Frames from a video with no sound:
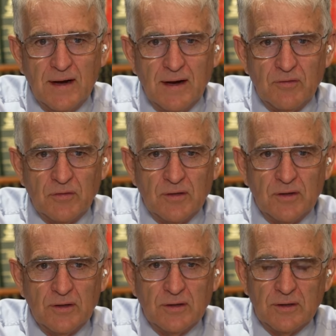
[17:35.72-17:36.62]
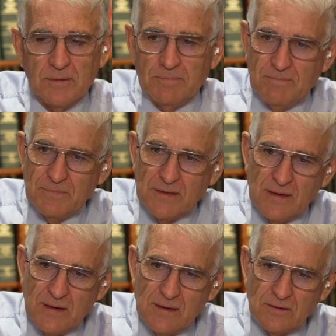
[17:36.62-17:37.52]
and the... Um,
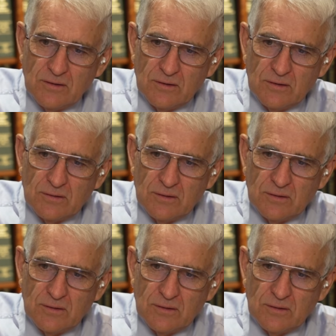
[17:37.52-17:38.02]
The,